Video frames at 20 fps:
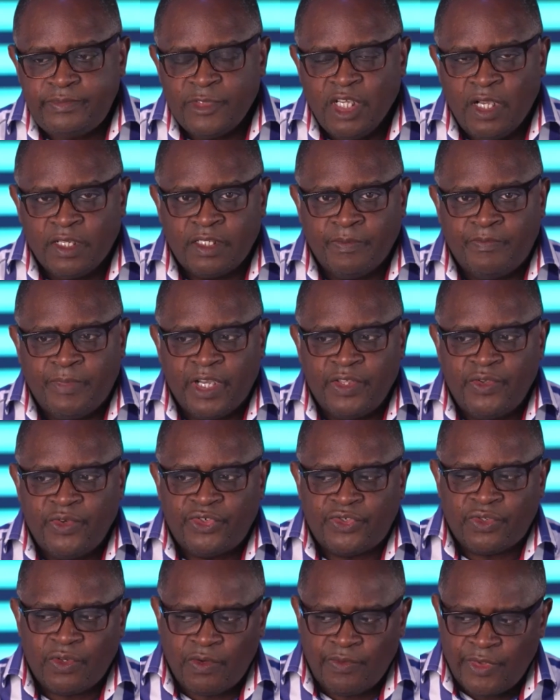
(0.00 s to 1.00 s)
As per
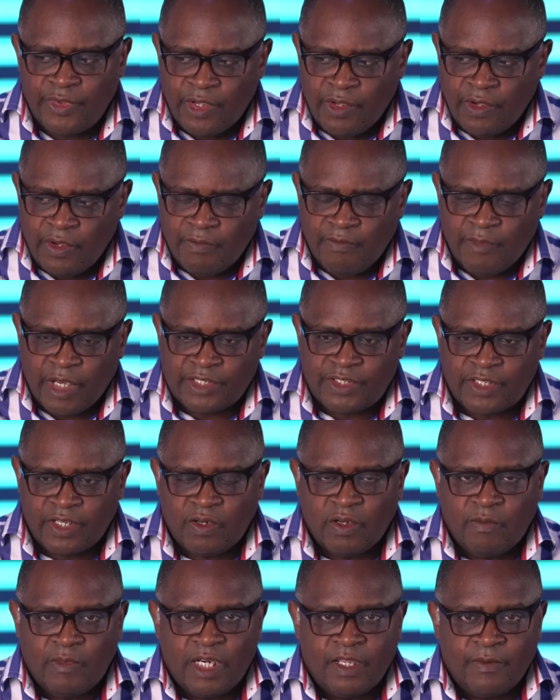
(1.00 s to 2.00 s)
usual, Mercy
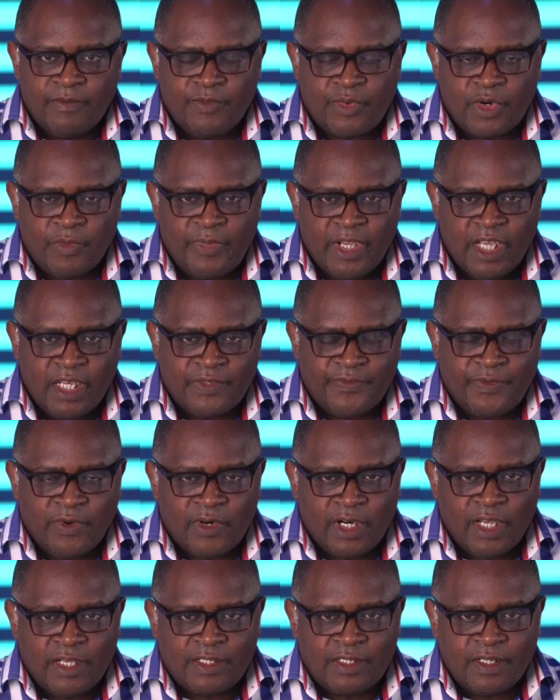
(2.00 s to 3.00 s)
normally prepares
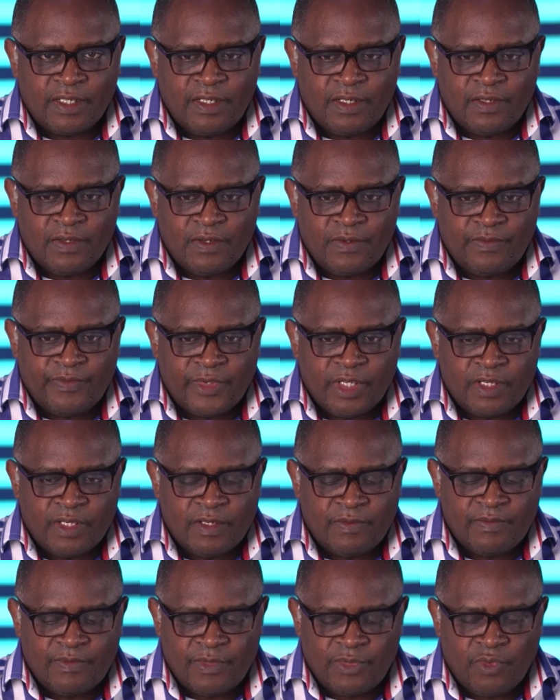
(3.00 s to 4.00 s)
for us,
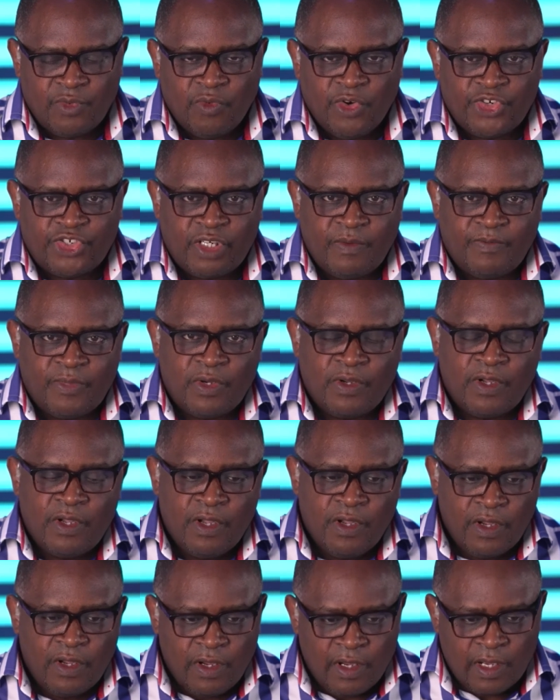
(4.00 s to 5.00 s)
worship.
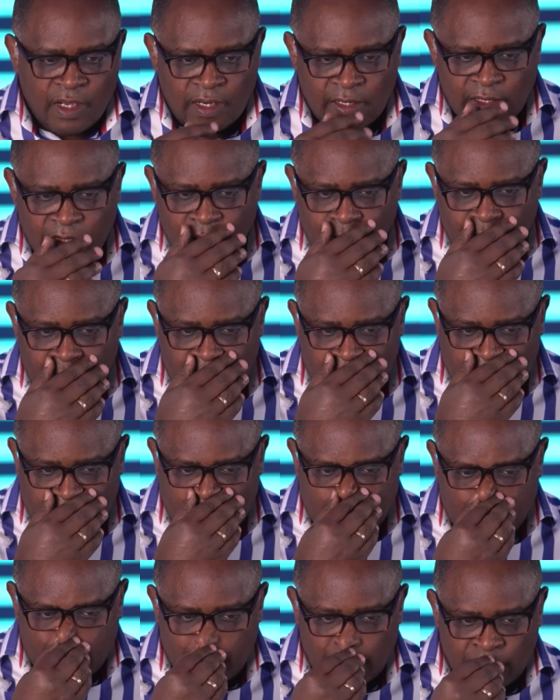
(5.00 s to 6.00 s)
And
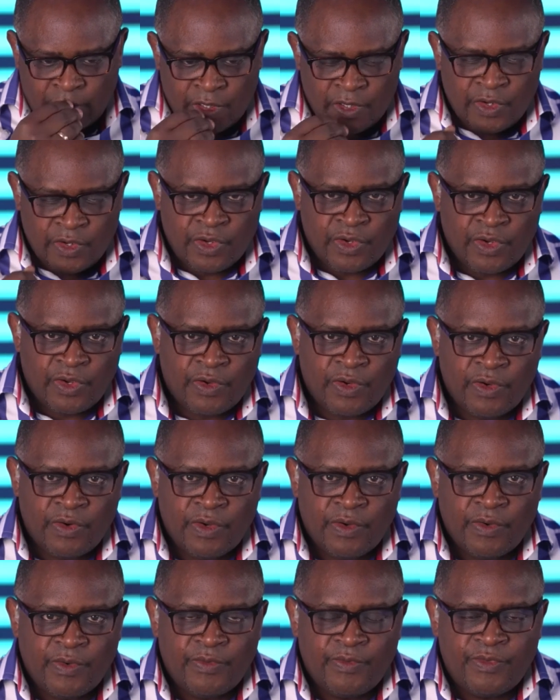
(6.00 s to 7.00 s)
please,
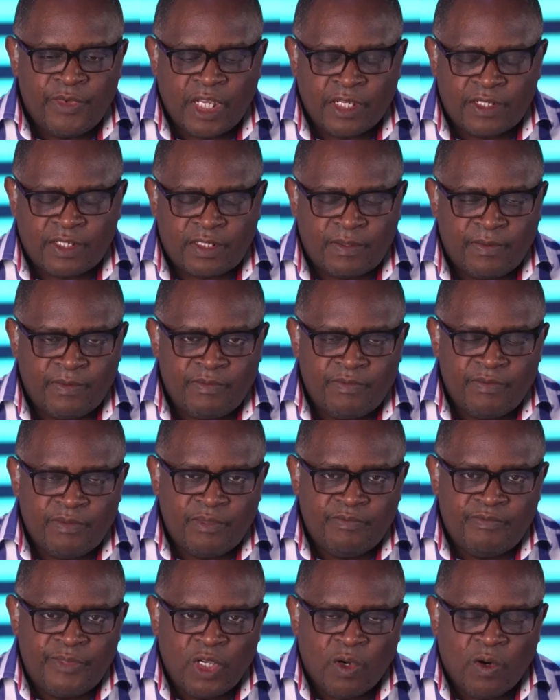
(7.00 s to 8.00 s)
just
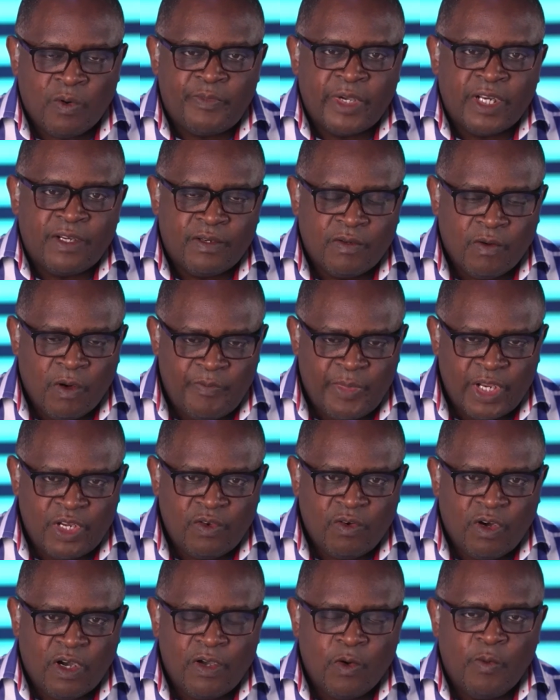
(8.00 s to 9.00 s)
be open. Open
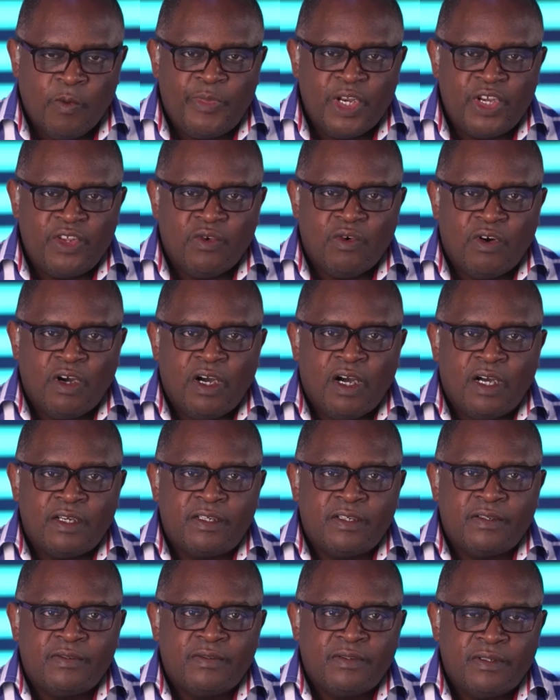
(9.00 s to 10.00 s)
your
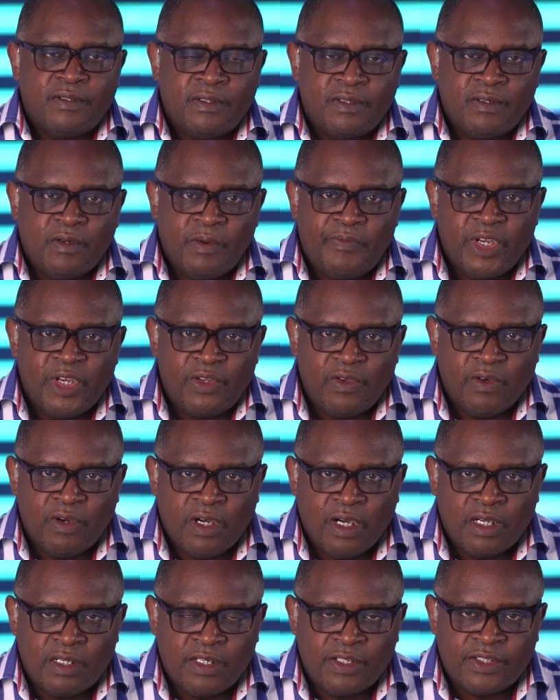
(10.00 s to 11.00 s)
heart. Open your
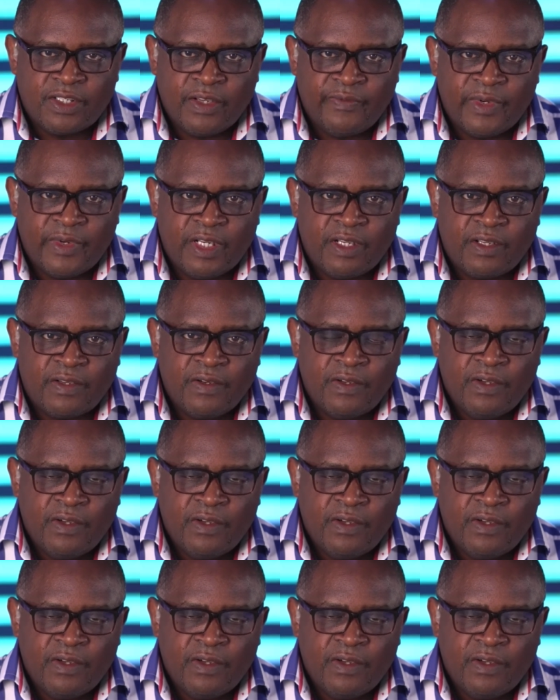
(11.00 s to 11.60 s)
heart this evening.